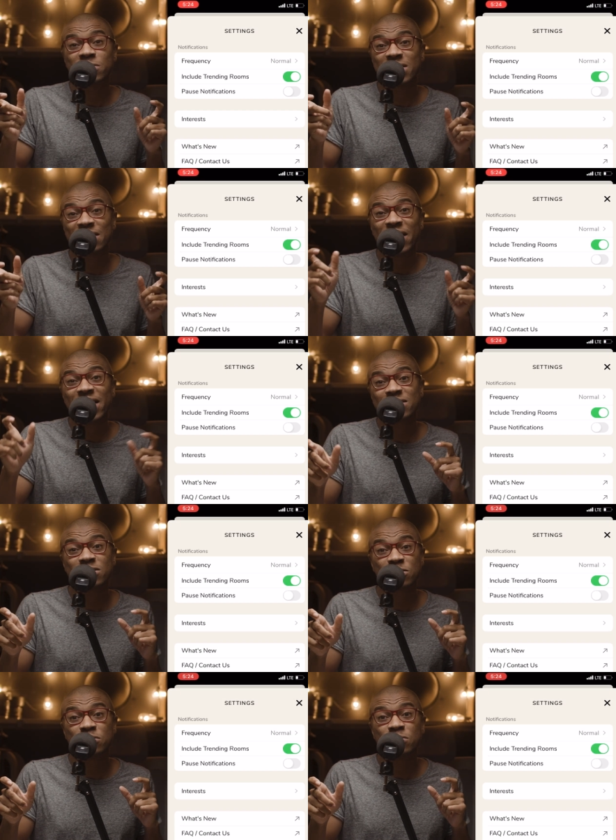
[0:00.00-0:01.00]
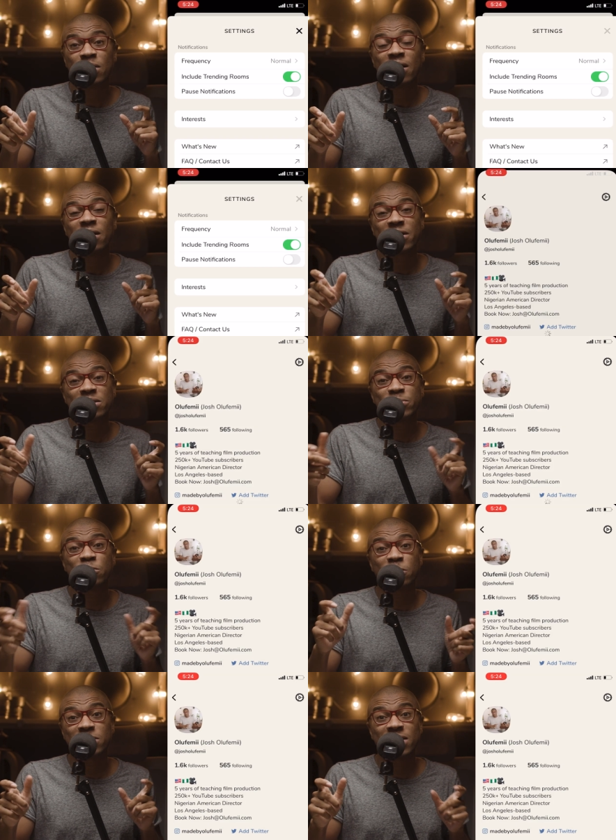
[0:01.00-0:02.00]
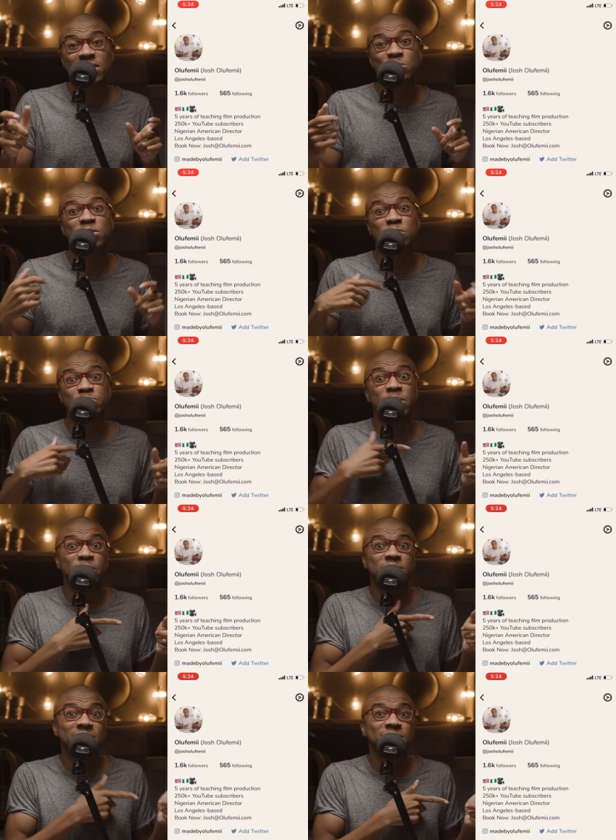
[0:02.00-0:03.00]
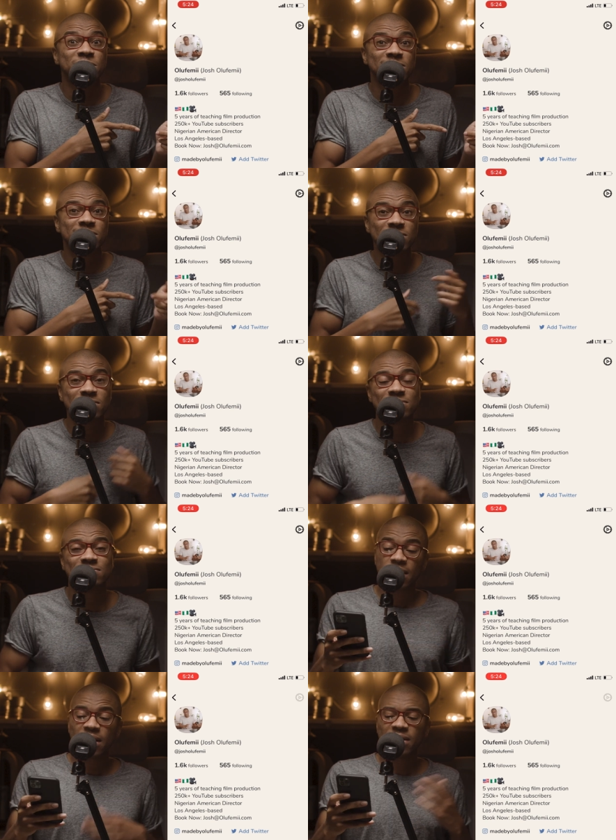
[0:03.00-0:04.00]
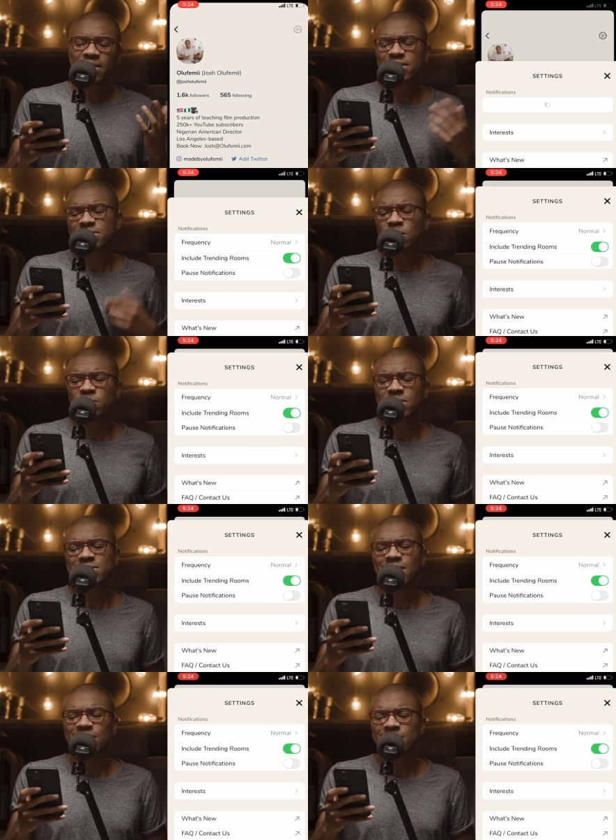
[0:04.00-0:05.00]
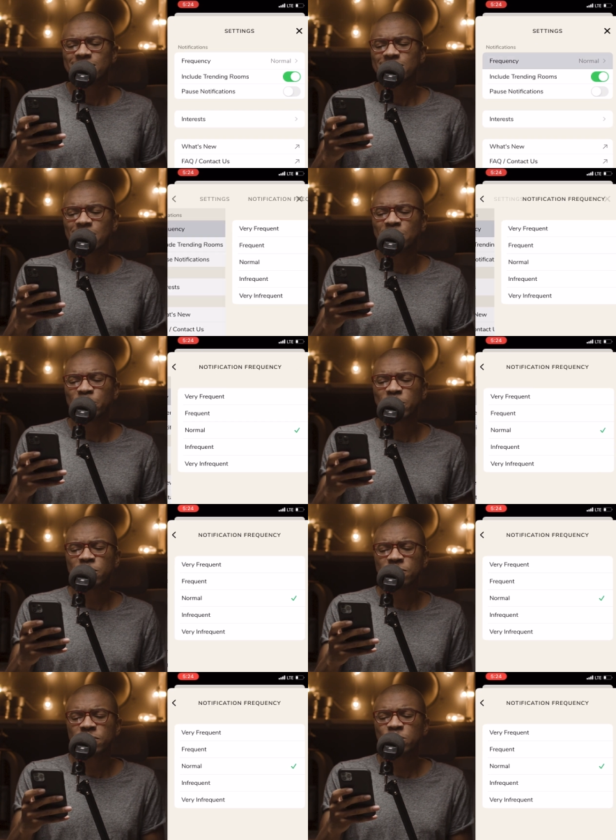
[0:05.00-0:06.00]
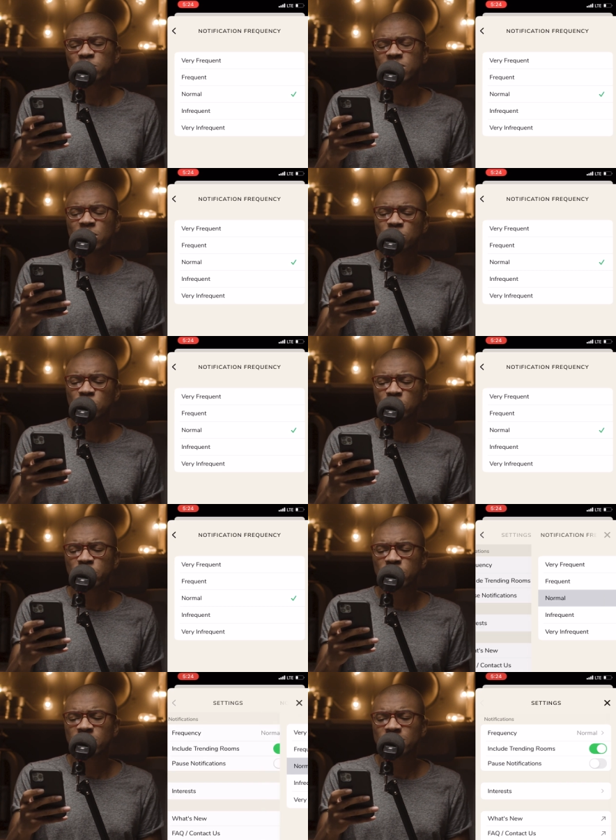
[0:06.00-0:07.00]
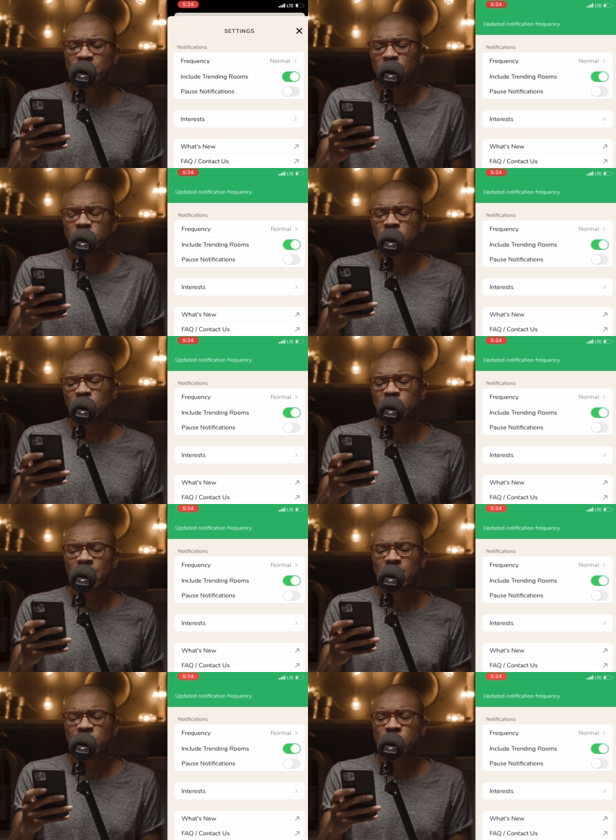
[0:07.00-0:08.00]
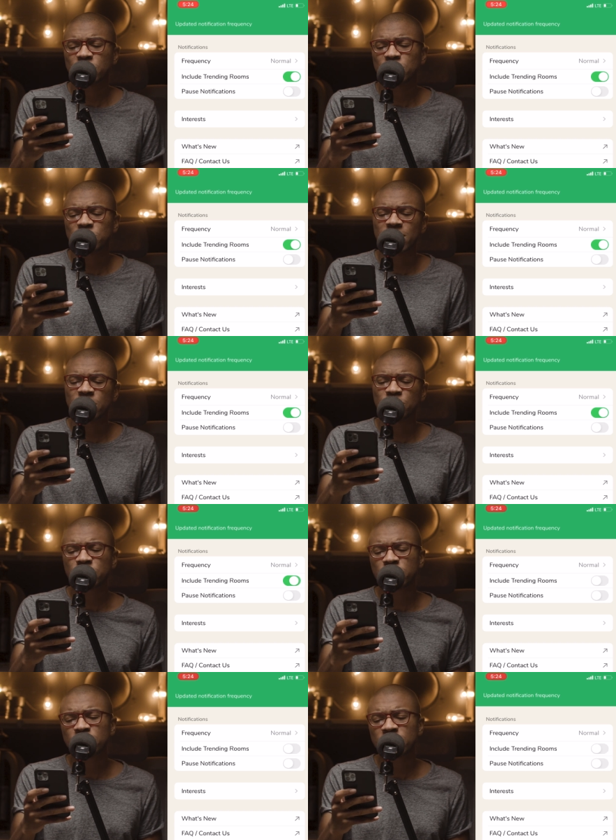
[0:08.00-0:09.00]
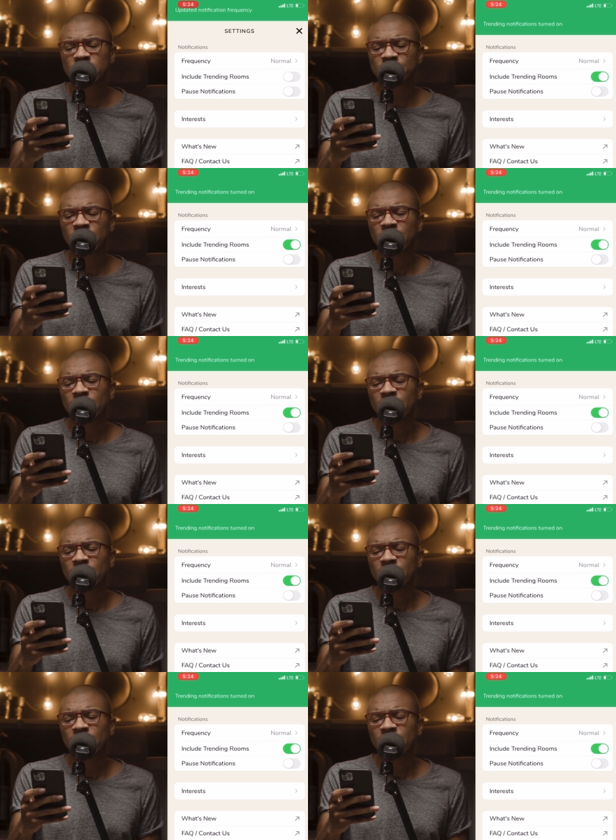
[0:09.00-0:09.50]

that you're going to have access to are going to be correlated with those people's interests. Uh, next, go into settings, um, put your frequency on normal, make sure that you check include trending rooms,